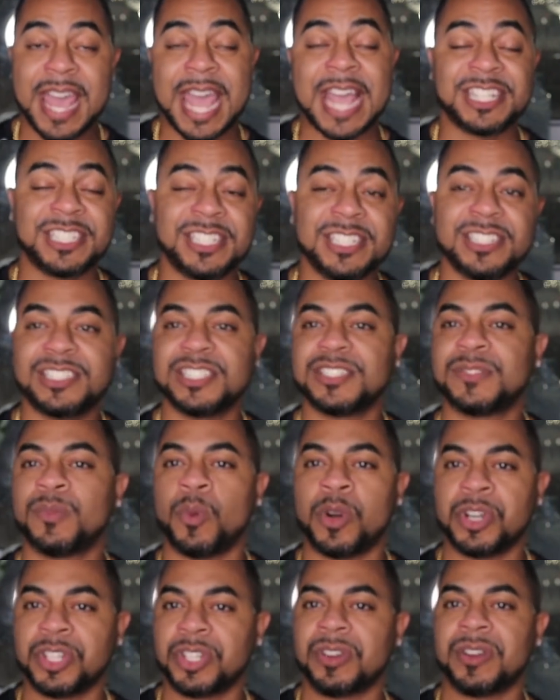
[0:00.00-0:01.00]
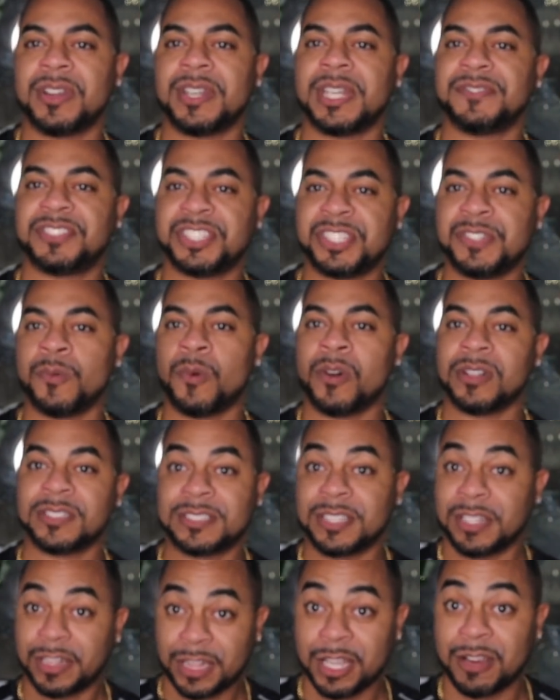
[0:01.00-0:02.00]
and she's just wondering if she
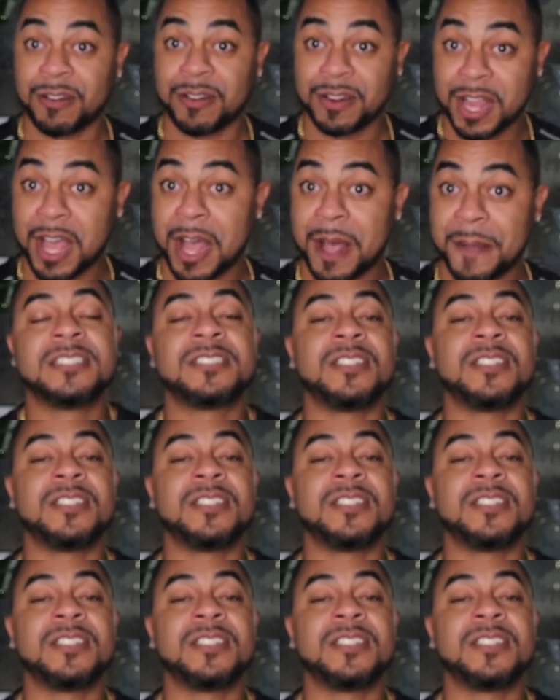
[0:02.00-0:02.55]
wants to clear it up.